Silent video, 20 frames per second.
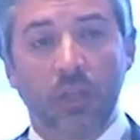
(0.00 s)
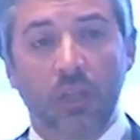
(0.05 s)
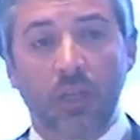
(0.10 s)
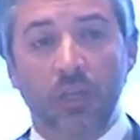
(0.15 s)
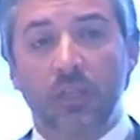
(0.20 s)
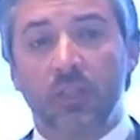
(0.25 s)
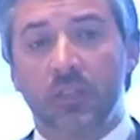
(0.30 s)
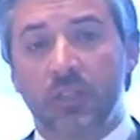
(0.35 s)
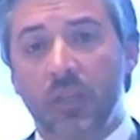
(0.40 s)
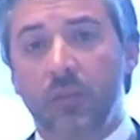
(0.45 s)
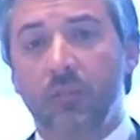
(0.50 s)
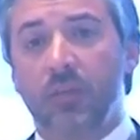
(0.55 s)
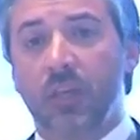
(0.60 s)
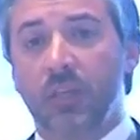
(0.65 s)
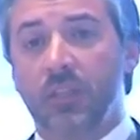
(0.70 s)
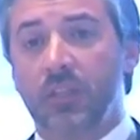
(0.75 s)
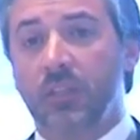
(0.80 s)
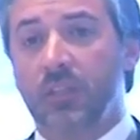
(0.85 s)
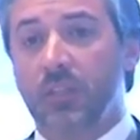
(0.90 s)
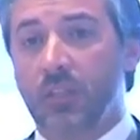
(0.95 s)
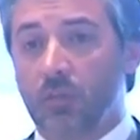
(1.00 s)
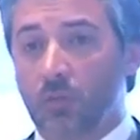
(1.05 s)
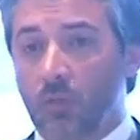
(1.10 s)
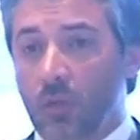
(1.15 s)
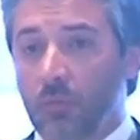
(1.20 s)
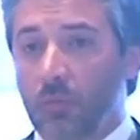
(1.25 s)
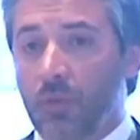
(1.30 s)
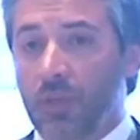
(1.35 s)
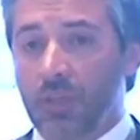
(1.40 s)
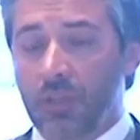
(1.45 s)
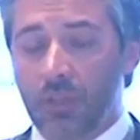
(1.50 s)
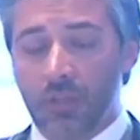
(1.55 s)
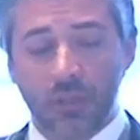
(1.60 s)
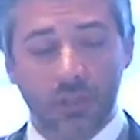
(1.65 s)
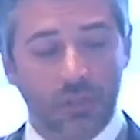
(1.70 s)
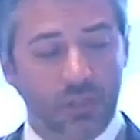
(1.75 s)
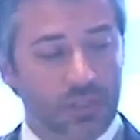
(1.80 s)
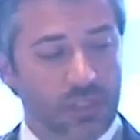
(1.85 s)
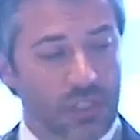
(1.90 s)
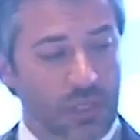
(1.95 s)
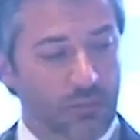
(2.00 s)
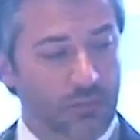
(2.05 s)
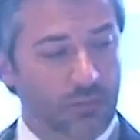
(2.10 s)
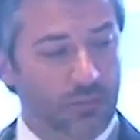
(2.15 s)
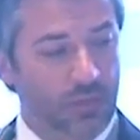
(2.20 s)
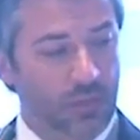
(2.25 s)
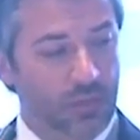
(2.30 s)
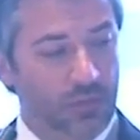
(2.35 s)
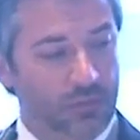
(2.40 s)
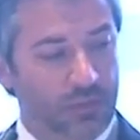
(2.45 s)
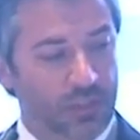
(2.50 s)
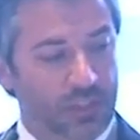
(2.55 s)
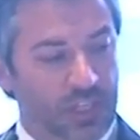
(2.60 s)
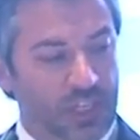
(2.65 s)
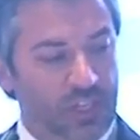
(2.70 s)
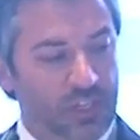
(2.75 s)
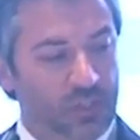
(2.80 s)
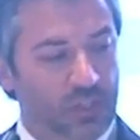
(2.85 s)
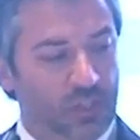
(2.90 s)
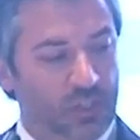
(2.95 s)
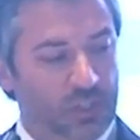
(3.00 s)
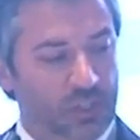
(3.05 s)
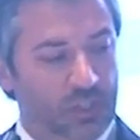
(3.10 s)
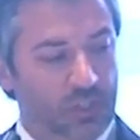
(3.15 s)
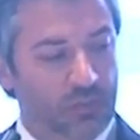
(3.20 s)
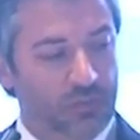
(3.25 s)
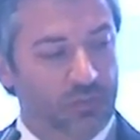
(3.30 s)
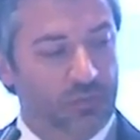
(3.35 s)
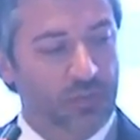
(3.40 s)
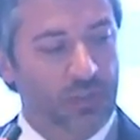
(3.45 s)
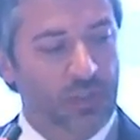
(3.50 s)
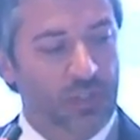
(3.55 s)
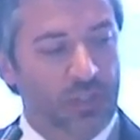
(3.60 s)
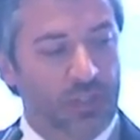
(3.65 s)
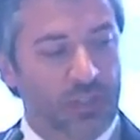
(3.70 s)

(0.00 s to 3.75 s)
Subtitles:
And in some cases, it will bring some of the dangers of